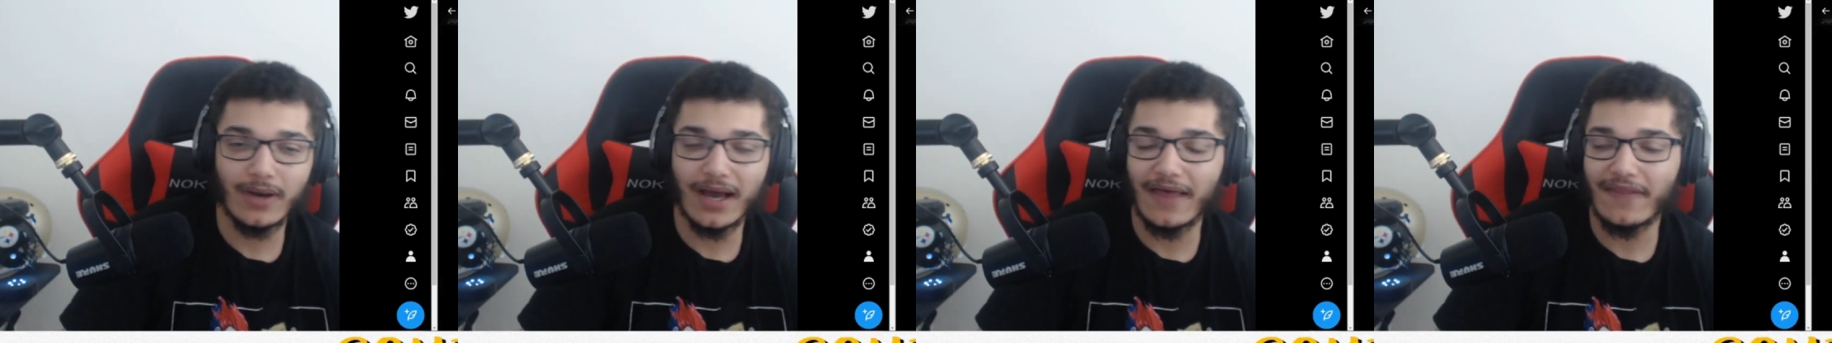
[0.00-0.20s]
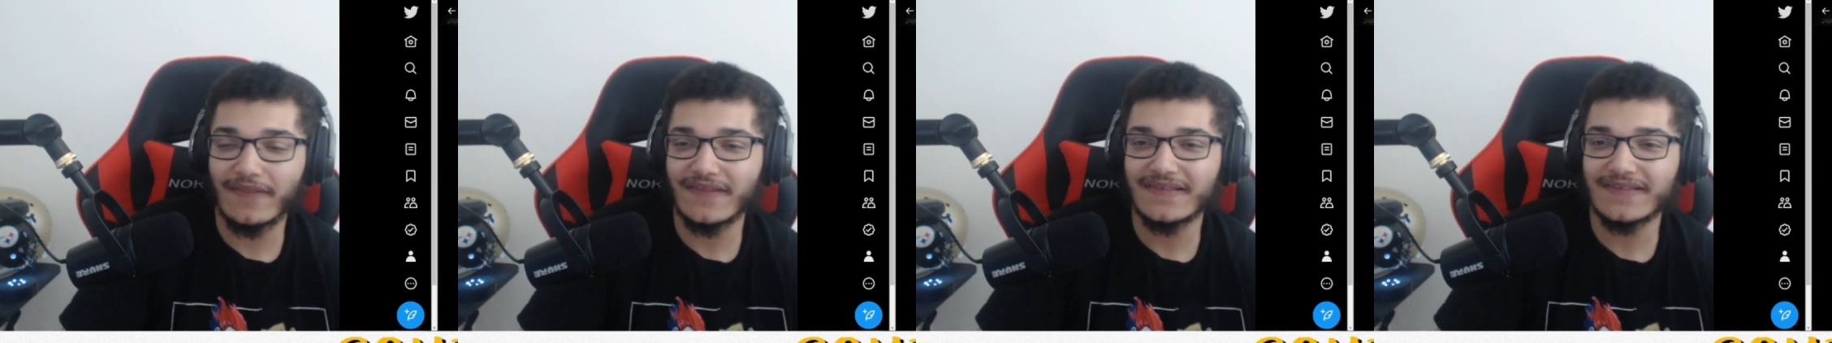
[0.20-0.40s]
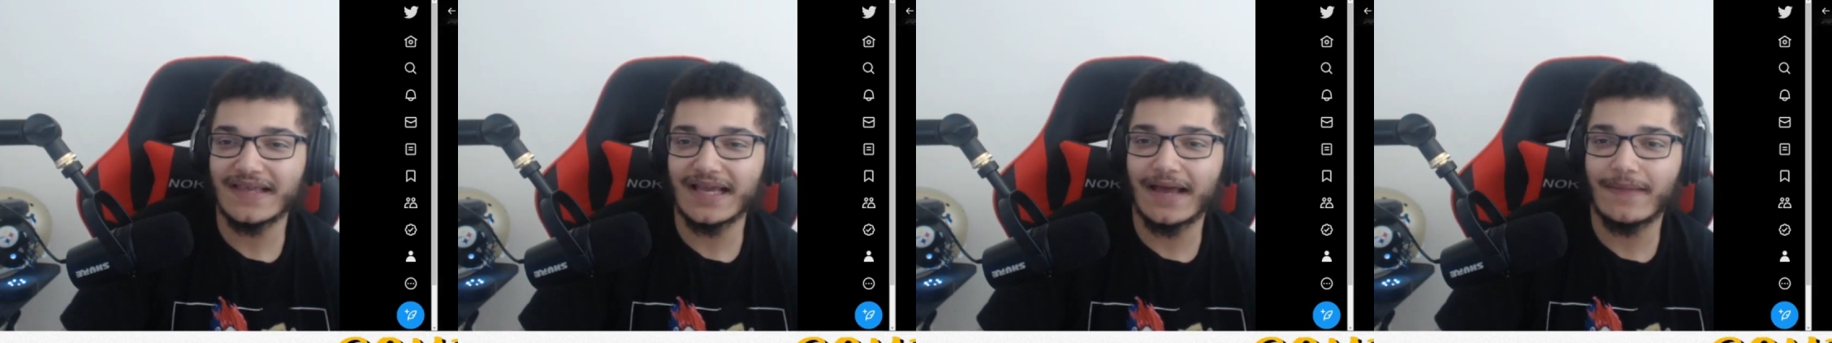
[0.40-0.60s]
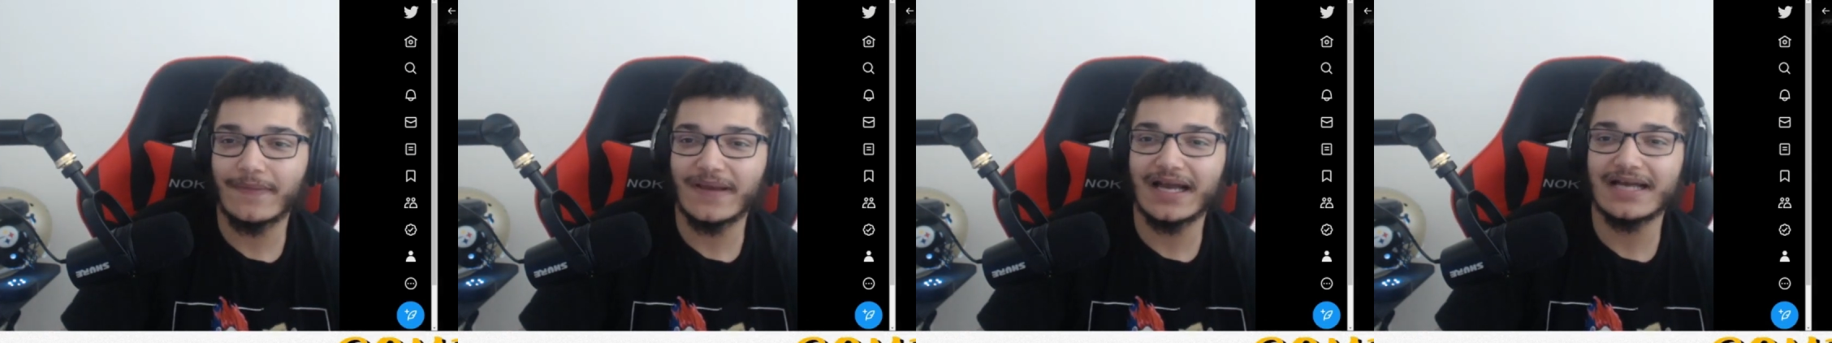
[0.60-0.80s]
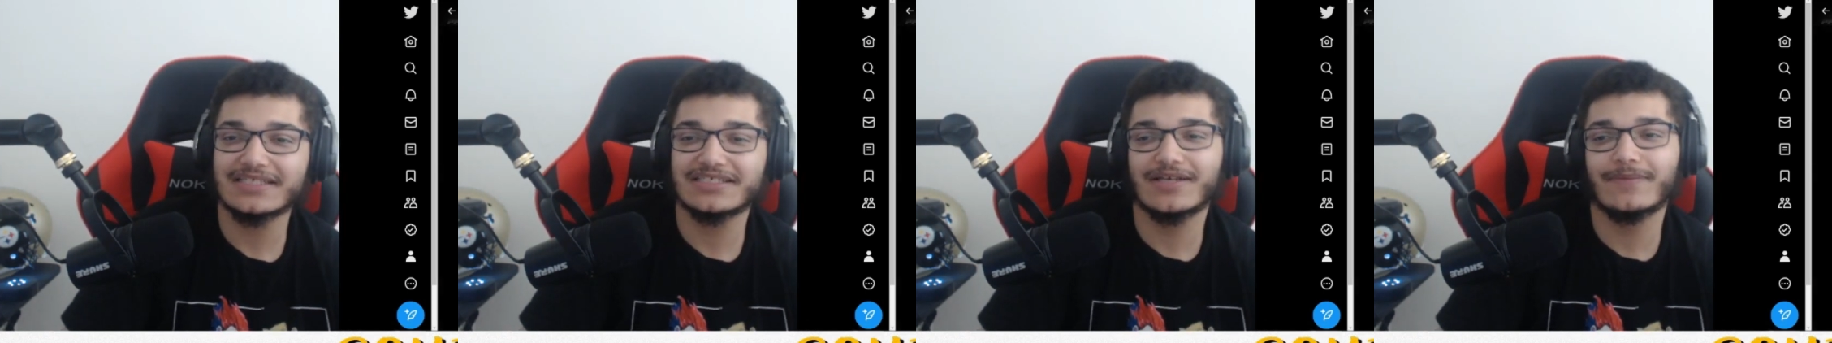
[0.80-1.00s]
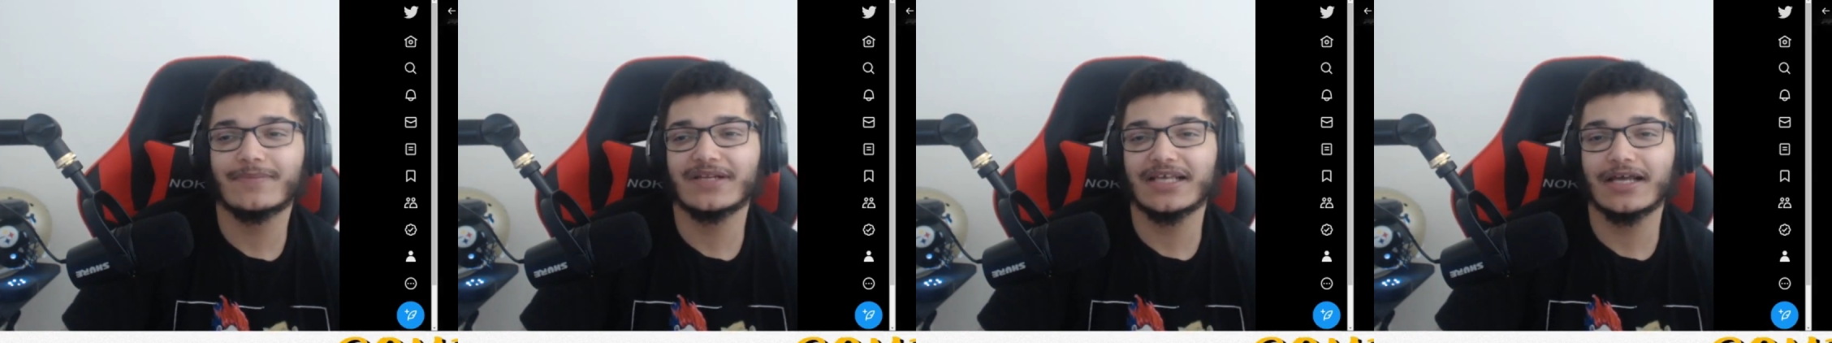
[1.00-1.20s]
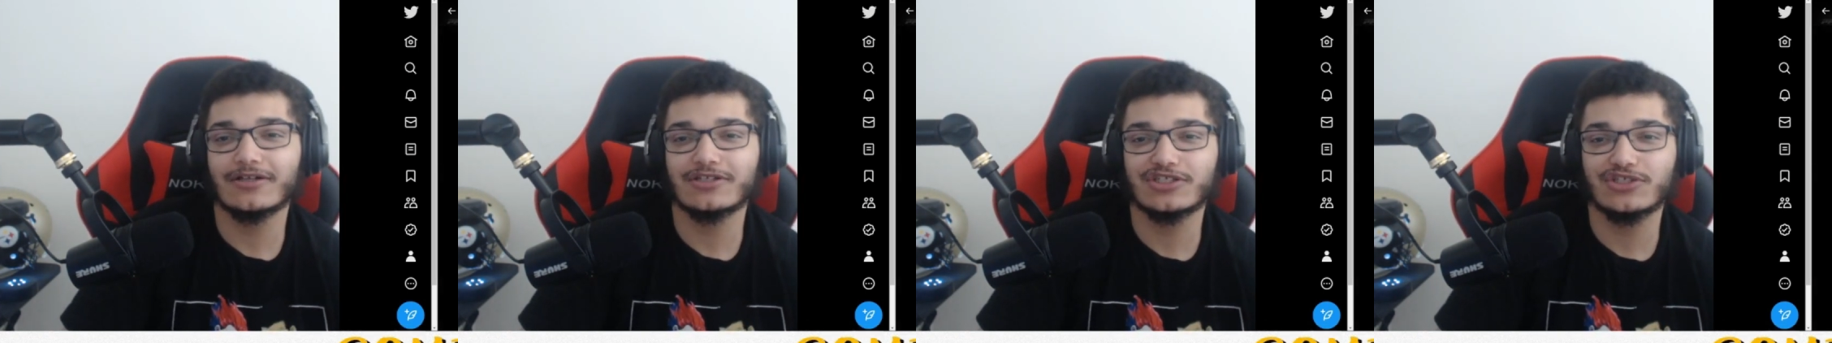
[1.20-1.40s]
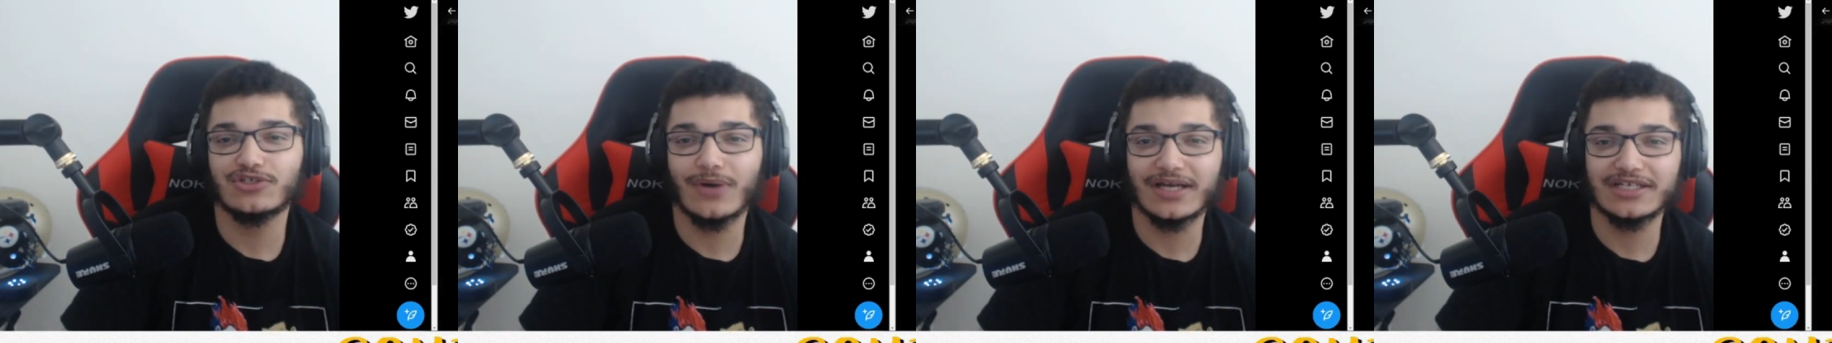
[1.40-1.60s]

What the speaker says: I think they got somebody else too.